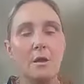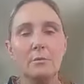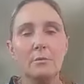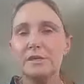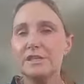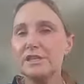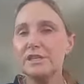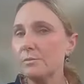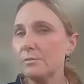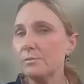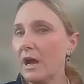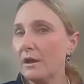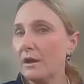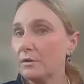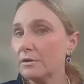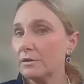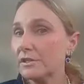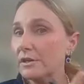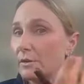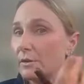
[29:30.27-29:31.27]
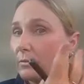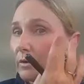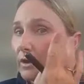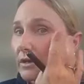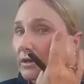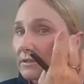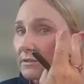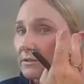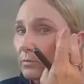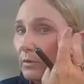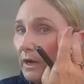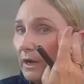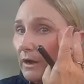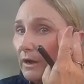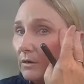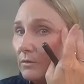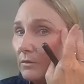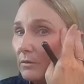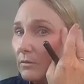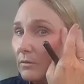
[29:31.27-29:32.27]
which is why it also works
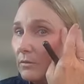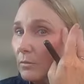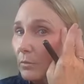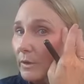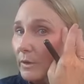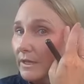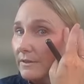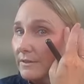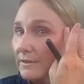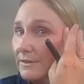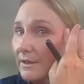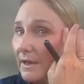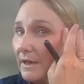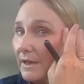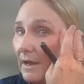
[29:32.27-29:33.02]
well with